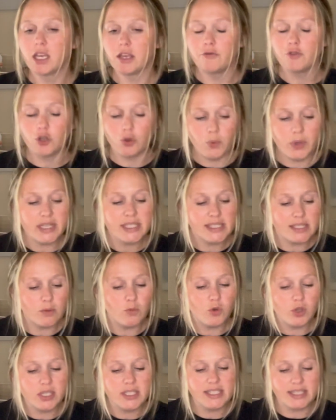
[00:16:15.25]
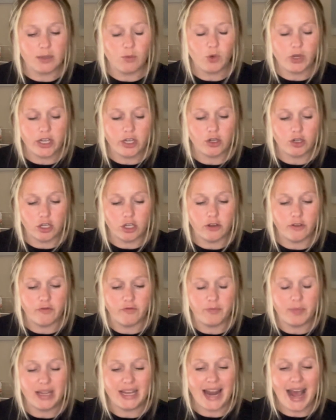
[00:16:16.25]
If you're with someone here could
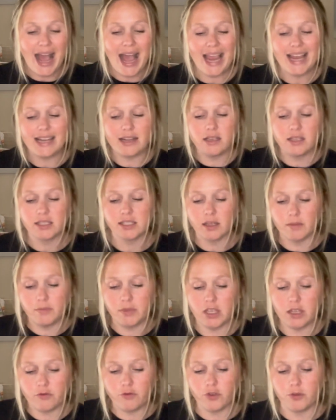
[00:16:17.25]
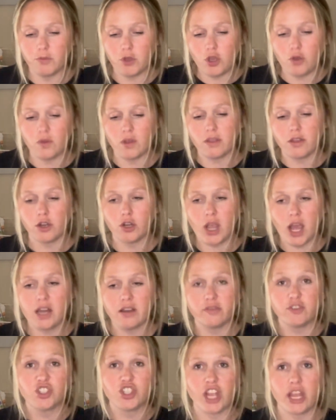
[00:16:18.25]
have been hiding something from you that they're kind
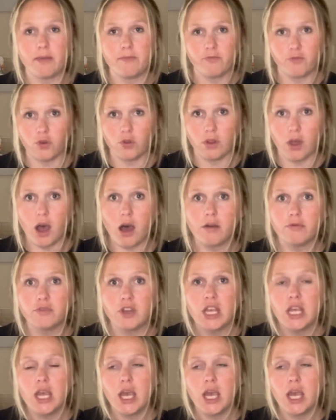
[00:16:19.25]
of shameful of.